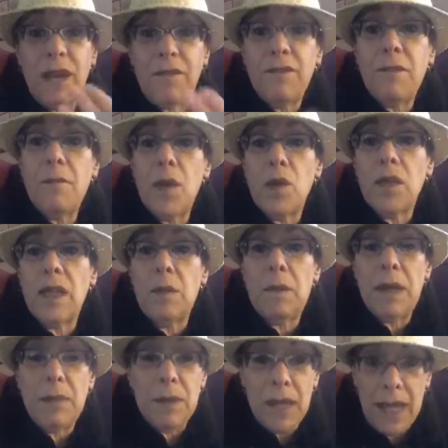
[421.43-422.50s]
and for most of the
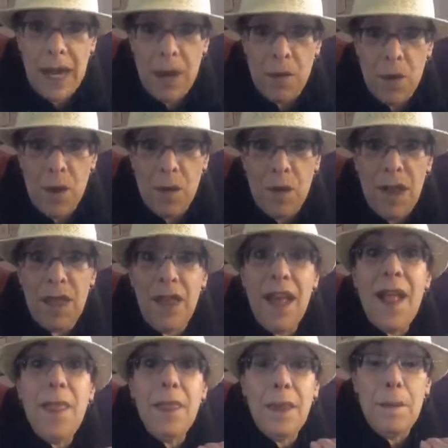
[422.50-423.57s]
people that I work with,
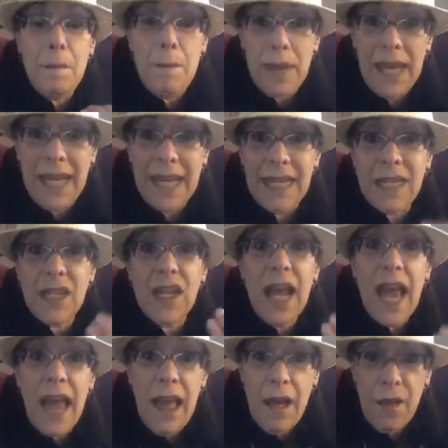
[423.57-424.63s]
the biggest
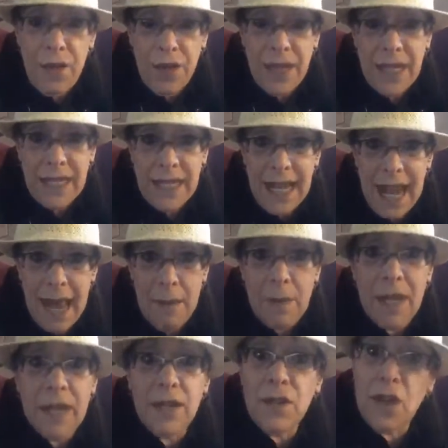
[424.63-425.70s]
healthiest
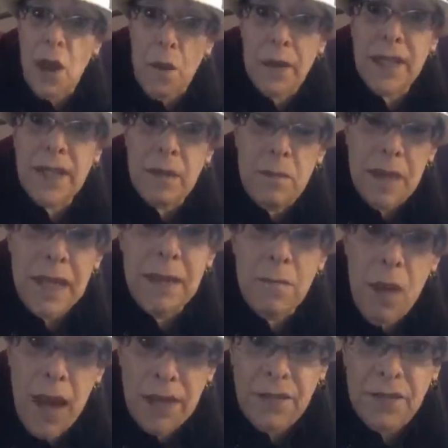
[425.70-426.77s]
habit is going to be the
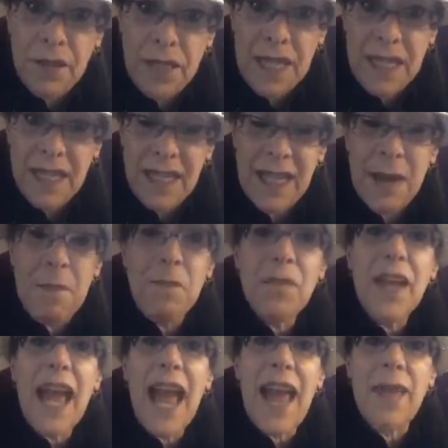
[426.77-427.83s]
mindfulness
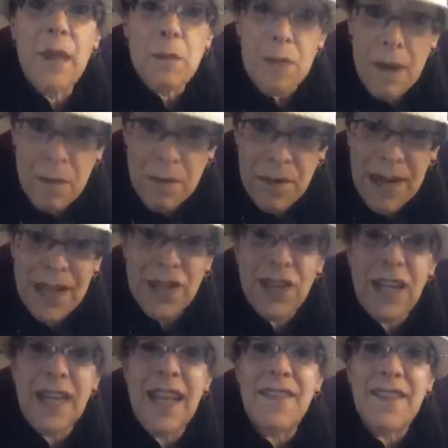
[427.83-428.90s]
and the
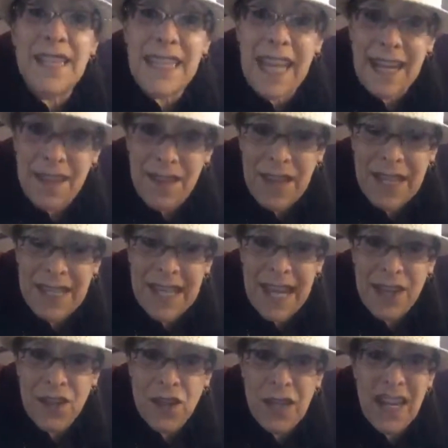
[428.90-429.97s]
preparation and the setting the
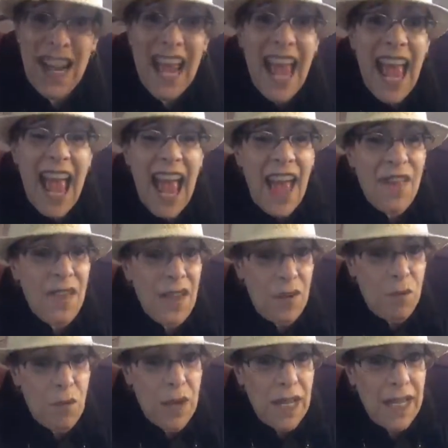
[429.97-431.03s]
intention, and
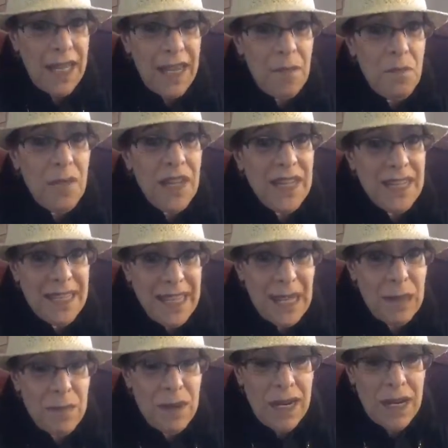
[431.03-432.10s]
then really
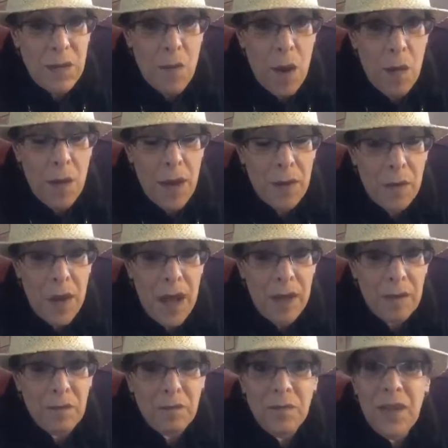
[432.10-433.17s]
celebrating what went
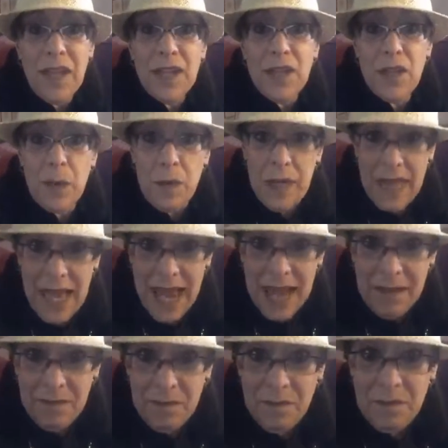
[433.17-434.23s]
well. So with
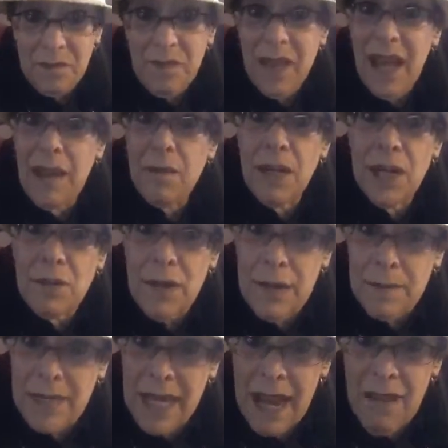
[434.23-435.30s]
that, I'm going to
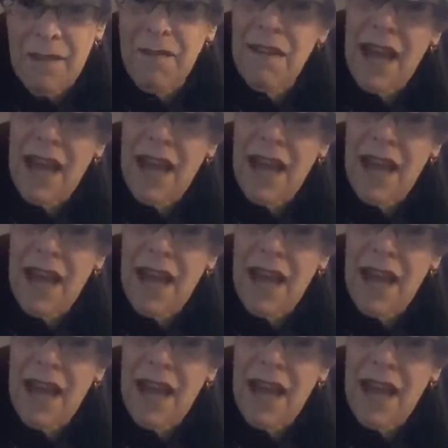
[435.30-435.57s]
grab Zev,